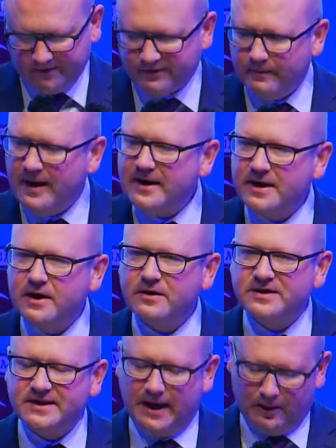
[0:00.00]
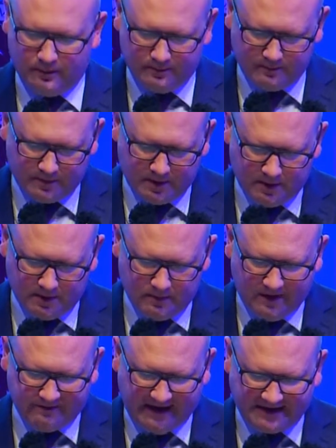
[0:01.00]
many years now, we
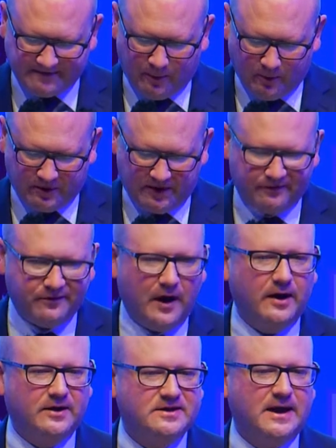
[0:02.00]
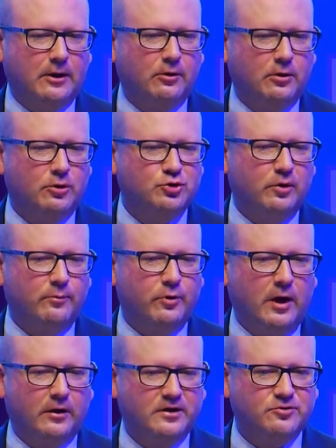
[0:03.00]
have exported our finest agricultural
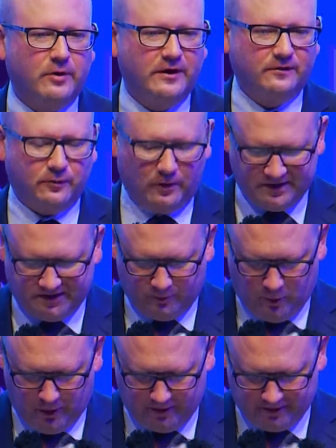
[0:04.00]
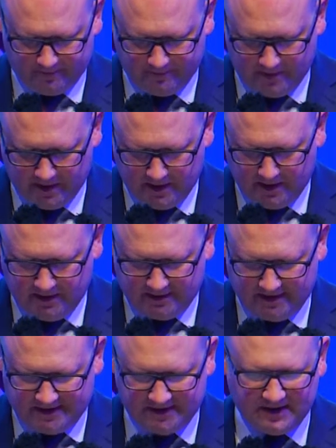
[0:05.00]
products right across the world.
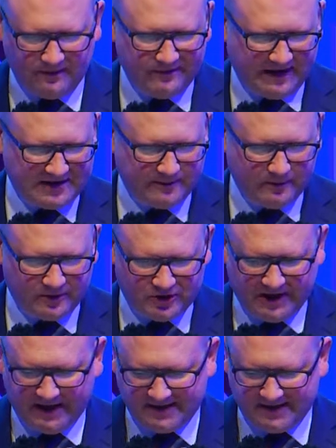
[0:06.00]
This is an investment which takes